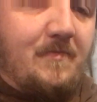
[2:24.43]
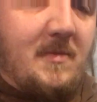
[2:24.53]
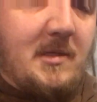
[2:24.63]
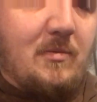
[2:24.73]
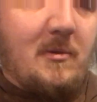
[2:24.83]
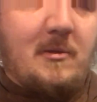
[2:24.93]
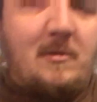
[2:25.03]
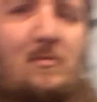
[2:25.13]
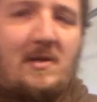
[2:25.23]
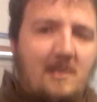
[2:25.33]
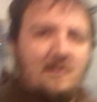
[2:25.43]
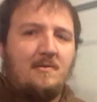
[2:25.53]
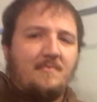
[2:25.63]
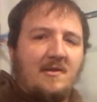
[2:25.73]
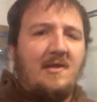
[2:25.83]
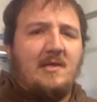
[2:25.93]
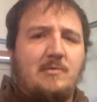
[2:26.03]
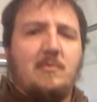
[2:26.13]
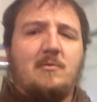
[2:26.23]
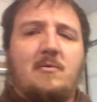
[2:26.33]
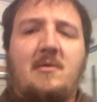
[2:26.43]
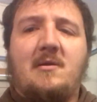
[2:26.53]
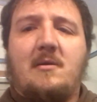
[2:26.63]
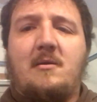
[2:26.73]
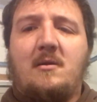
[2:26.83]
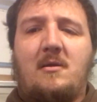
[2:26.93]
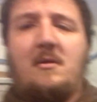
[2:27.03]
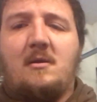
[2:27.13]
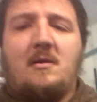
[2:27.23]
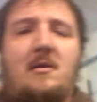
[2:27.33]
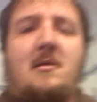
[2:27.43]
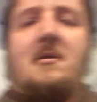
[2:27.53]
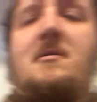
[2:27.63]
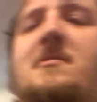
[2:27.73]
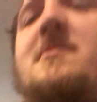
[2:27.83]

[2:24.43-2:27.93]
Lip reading: He's working on wiring up the gauge real quick. I